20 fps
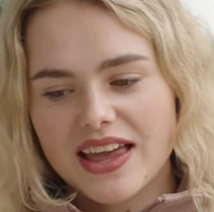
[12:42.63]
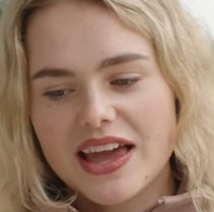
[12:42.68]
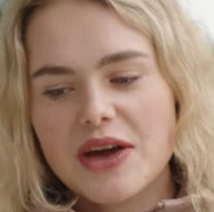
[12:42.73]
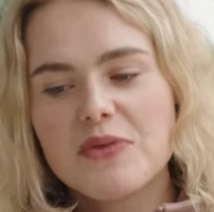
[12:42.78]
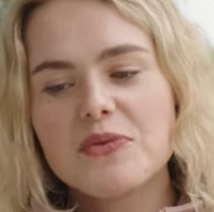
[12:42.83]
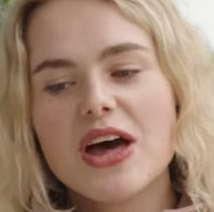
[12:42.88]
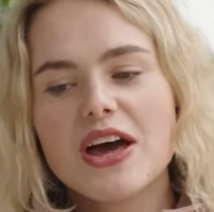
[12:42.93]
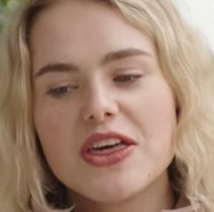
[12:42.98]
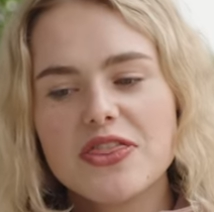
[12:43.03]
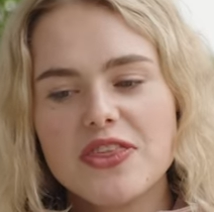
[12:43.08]

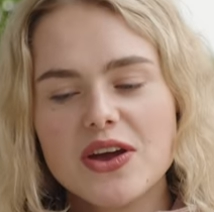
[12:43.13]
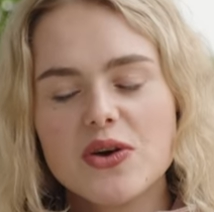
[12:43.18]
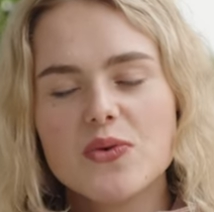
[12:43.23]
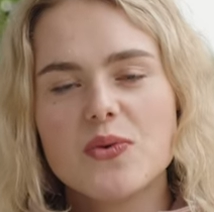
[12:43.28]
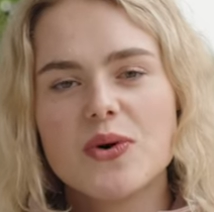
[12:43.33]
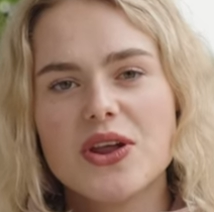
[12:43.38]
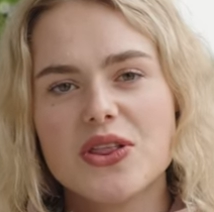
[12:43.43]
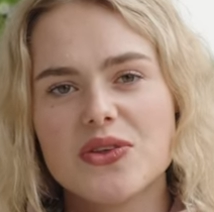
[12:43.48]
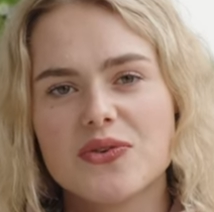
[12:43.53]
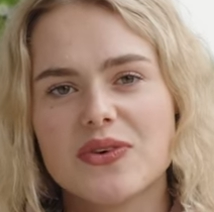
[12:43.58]
And I think
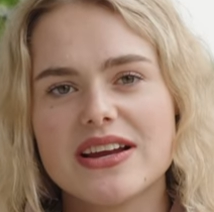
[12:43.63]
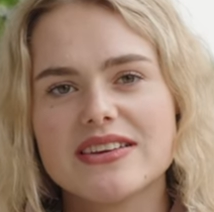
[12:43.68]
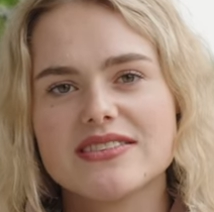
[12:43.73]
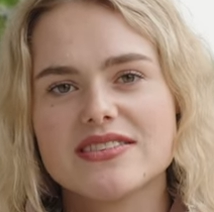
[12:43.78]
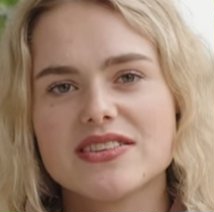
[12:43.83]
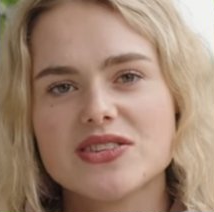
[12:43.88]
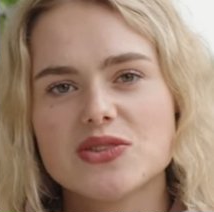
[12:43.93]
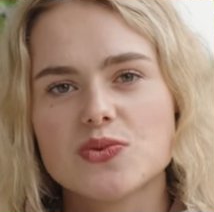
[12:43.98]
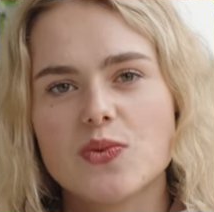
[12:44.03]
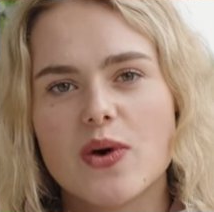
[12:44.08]
one of the
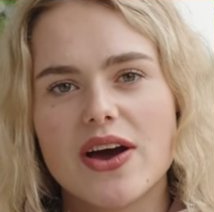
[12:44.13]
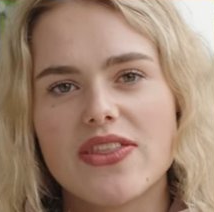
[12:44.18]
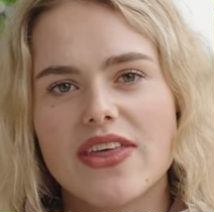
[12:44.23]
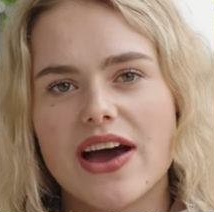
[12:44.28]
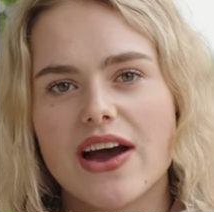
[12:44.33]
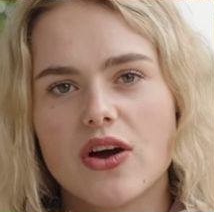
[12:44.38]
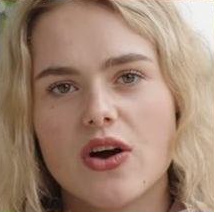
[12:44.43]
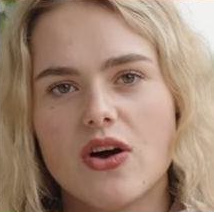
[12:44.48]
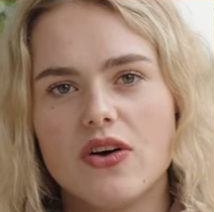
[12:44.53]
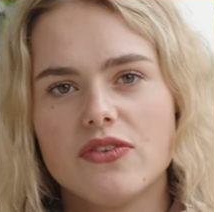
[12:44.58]
reasons why
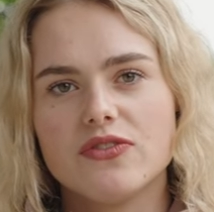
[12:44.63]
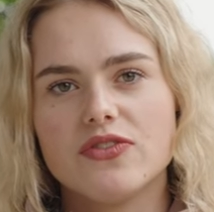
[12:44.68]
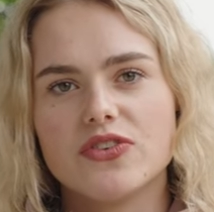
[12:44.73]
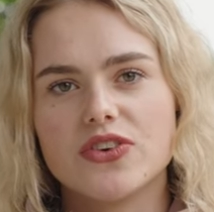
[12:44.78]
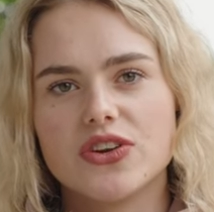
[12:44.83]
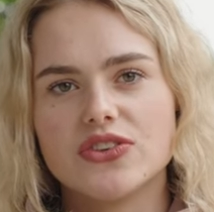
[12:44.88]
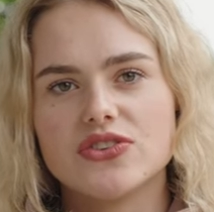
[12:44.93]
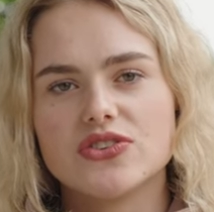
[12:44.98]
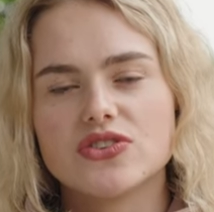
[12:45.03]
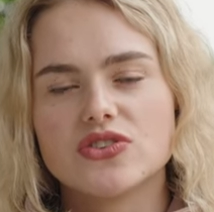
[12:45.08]
that
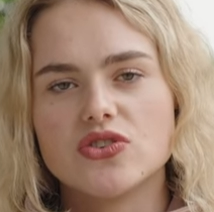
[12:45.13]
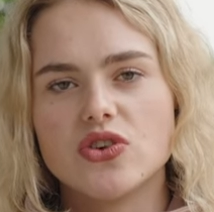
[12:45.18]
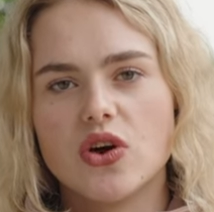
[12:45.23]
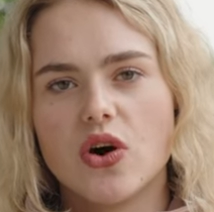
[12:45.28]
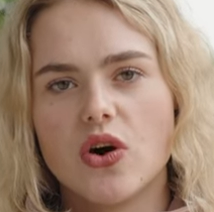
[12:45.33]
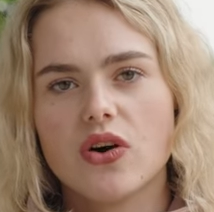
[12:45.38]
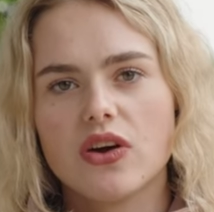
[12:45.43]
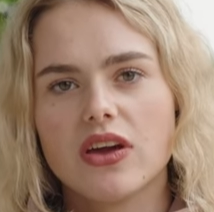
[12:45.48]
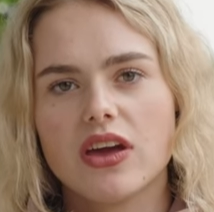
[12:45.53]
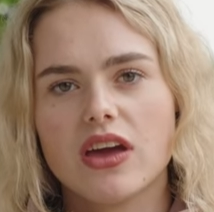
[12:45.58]
confidence
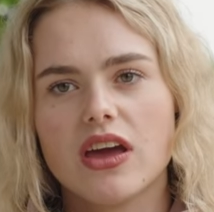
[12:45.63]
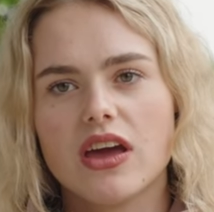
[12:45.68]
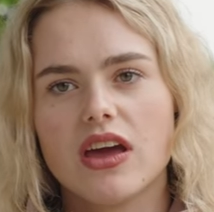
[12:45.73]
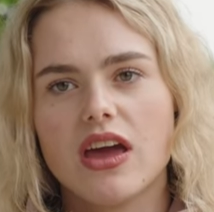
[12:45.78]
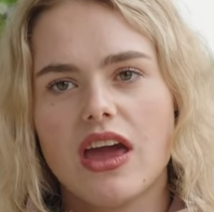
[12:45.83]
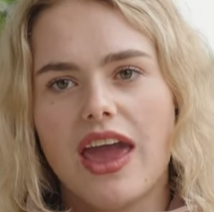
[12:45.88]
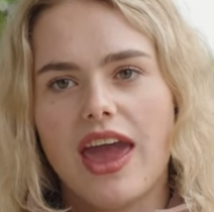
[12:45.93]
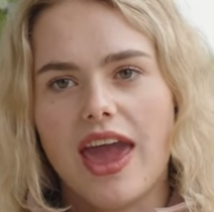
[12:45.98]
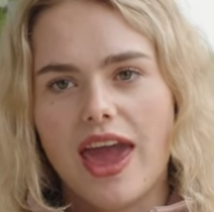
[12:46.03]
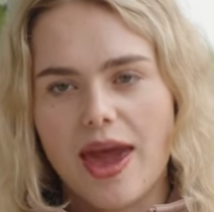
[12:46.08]
knock
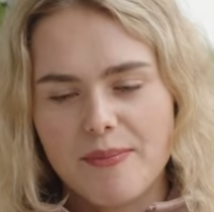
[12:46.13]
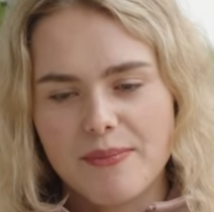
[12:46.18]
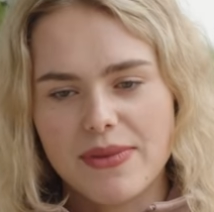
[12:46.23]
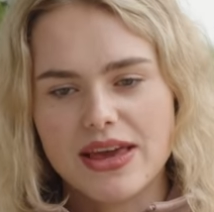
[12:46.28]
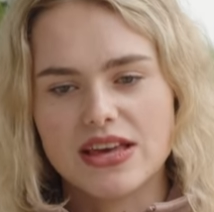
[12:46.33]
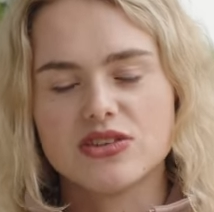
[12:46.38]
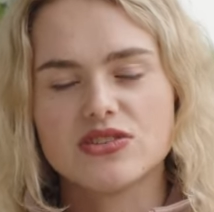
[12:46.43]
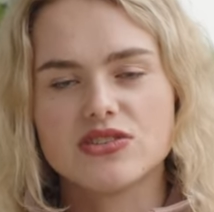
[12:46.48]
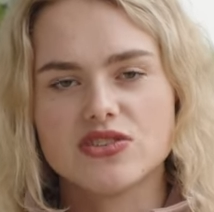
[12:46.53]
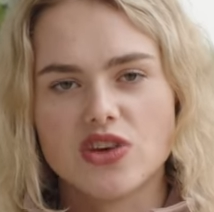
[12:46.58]
hit
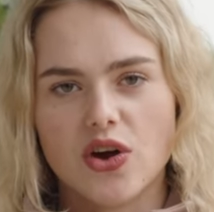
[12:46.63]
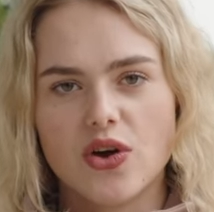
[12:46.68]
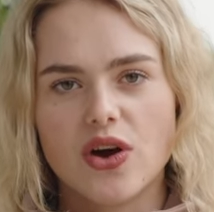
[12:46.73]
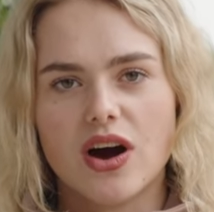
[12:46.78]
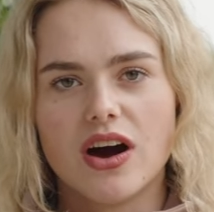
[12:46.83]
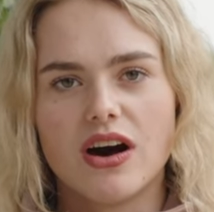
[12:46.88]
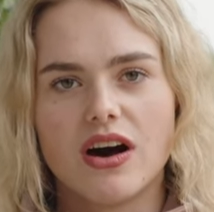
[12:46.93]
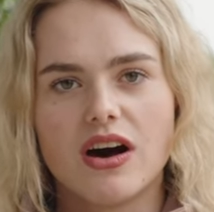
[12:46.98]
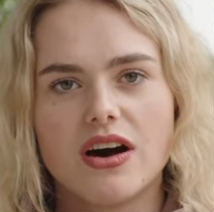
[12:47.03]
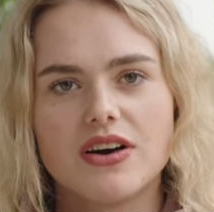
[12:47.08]
me so
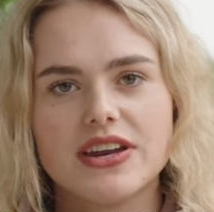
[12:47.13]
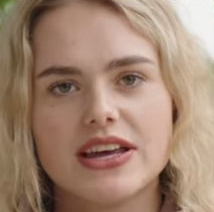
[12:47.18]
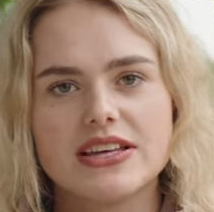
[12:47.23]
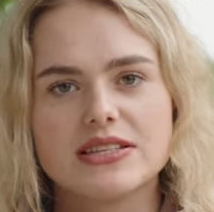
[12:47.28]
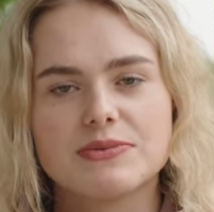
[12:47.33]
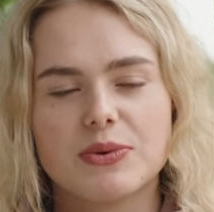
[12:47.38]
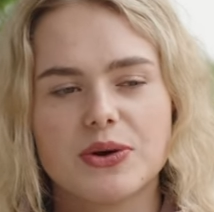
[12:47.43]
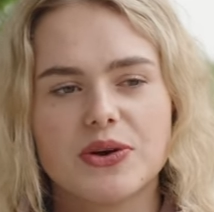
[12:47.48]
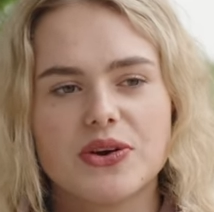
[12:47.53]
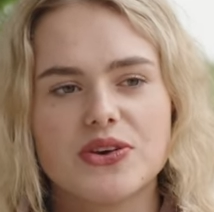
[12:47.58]
hard
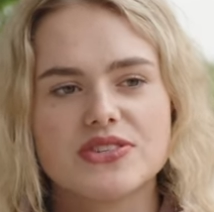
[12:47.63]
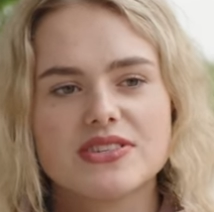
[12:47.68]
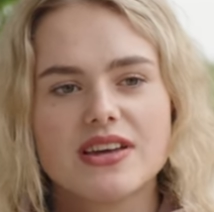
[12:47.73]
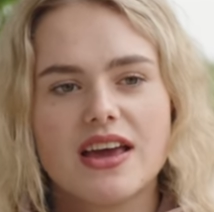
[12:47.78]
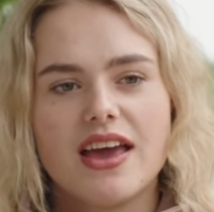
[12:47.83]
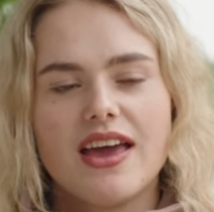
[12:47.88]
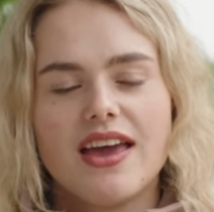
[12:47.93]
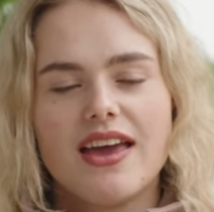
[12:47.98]
is because